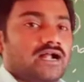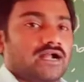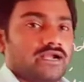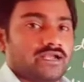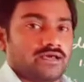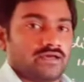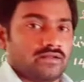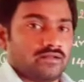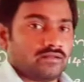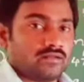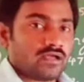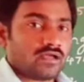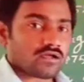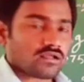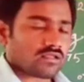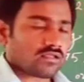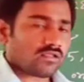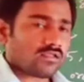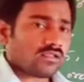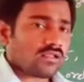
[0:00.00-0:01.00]
order.
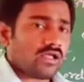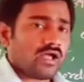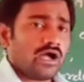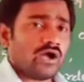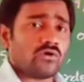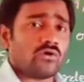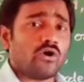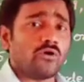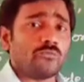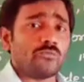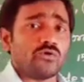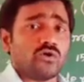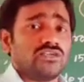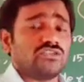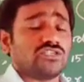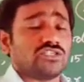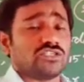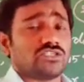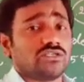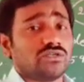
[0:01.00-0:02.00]
I hope you
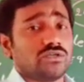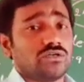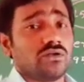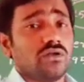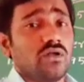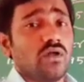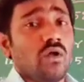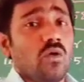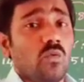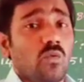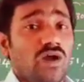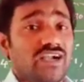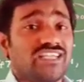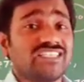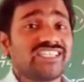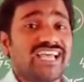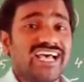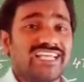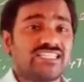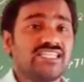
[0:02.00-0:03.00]
understood what
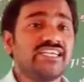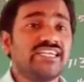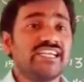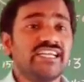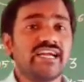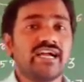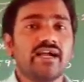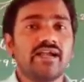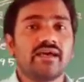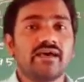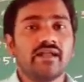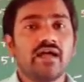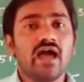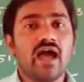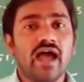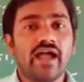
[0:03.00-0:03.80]
is ascending order